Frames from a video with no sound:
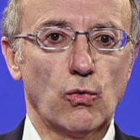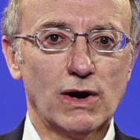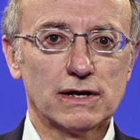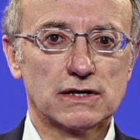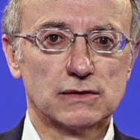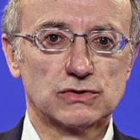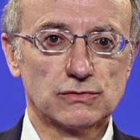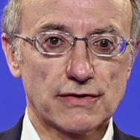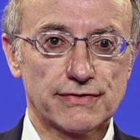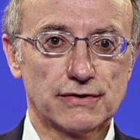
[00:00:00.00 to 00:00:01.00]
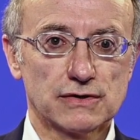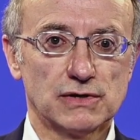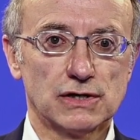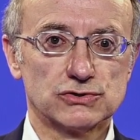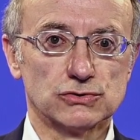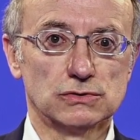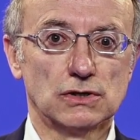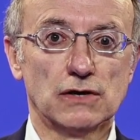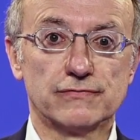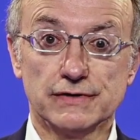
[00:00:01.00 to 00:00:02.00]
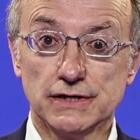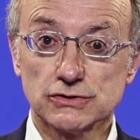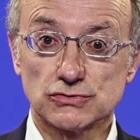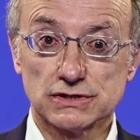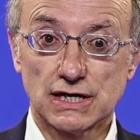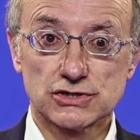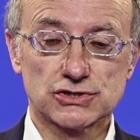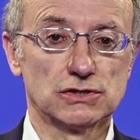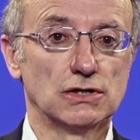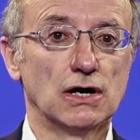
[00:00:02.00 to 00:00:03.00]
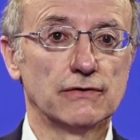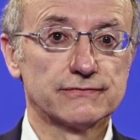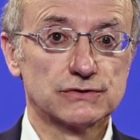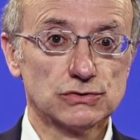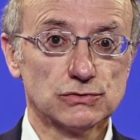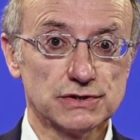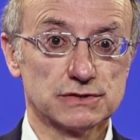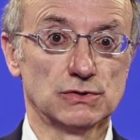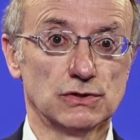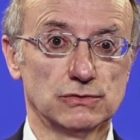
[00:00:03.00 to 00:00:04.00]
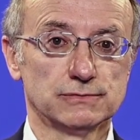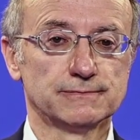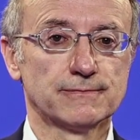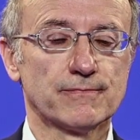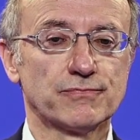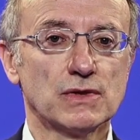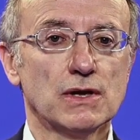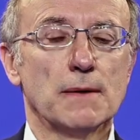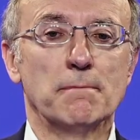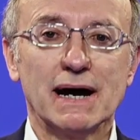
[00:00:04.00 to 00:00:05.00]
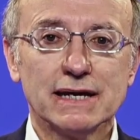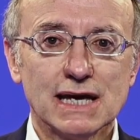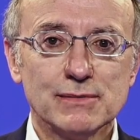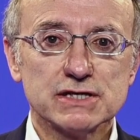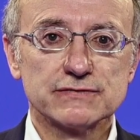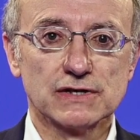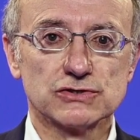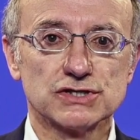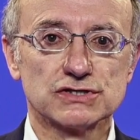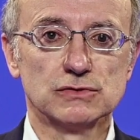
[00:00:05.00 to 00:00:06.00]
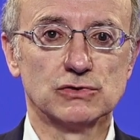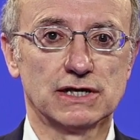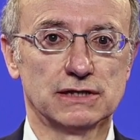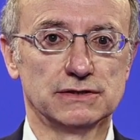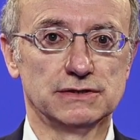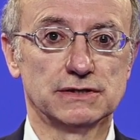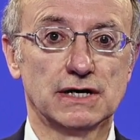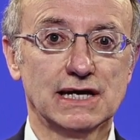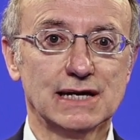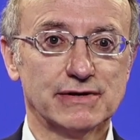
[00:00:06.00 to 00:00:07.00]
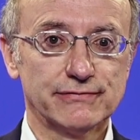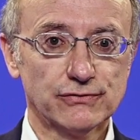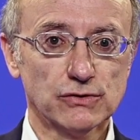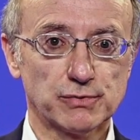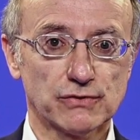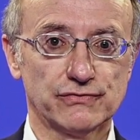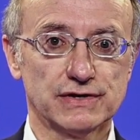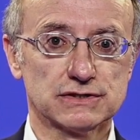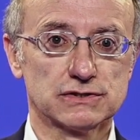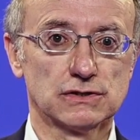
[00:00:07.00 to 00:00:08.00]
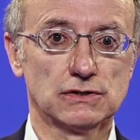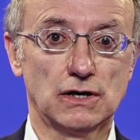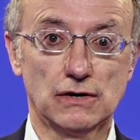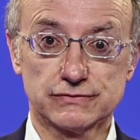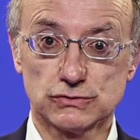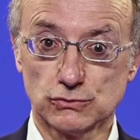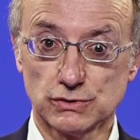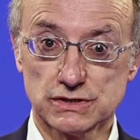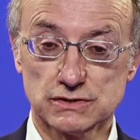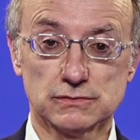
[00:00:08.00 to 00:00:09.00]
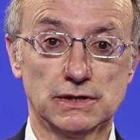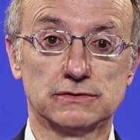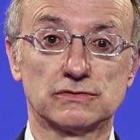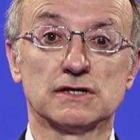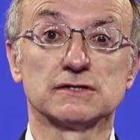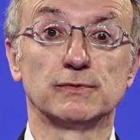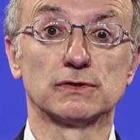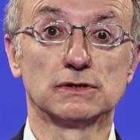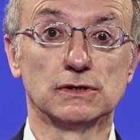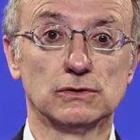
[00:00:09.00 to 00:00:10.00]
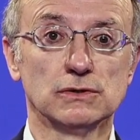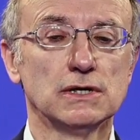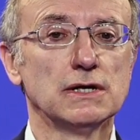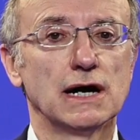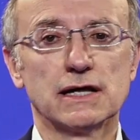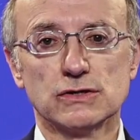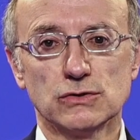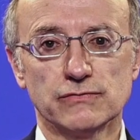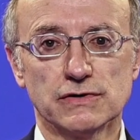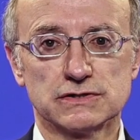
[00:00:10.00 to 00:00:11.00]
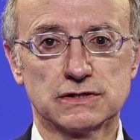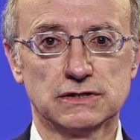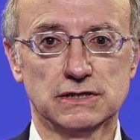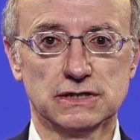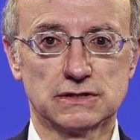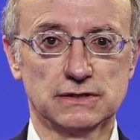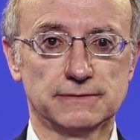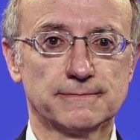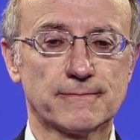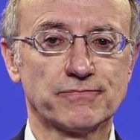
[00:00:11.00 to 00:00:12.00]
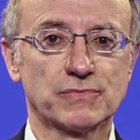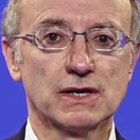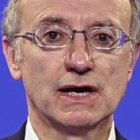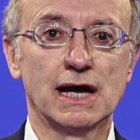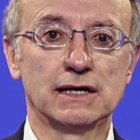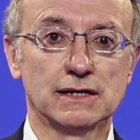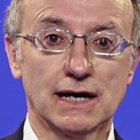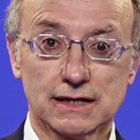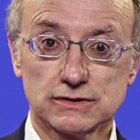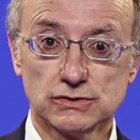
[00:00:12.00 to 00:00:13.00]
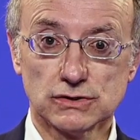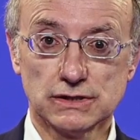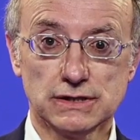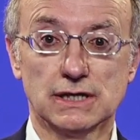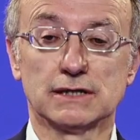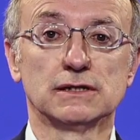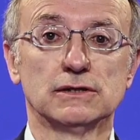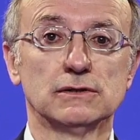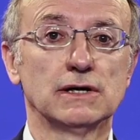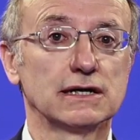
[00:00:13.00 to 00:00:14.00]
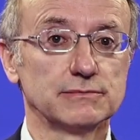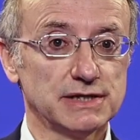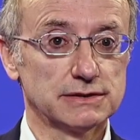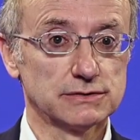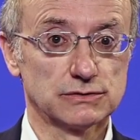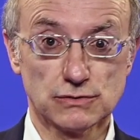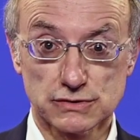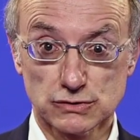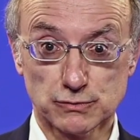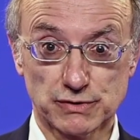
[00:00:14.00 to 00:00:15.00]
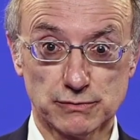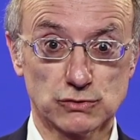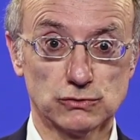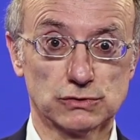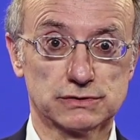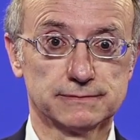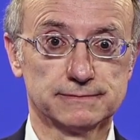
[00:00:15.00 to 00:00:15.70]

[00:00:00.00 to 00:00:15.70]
Welcome to the third module of the Introduction of Tourism Law. My name is Francesco Morandi. I am a full professor of tourism and transport law at the university in Italy and an attorney at law admitted to the Supreme Court.